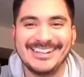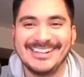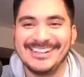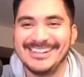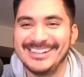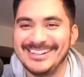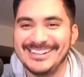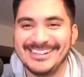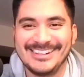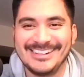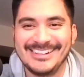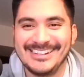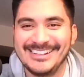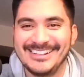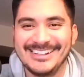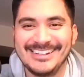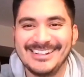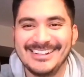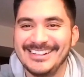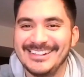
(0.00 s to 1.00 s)
yeah,
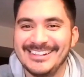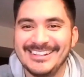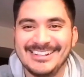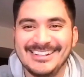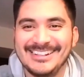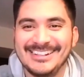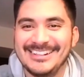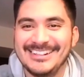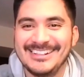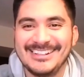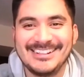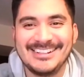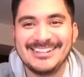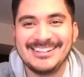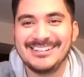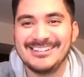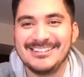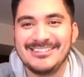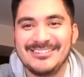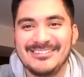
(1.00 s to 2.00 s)
yeah, yeah.
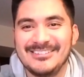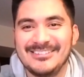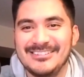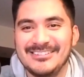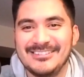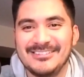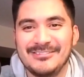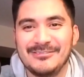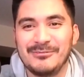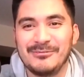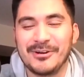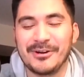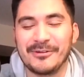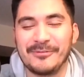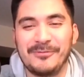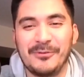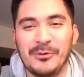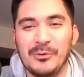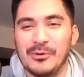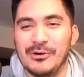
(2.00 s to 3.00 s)
It's too what bad,
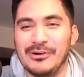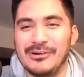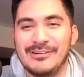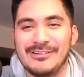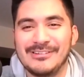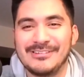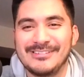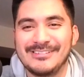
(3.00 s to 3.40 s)
a fool. Man.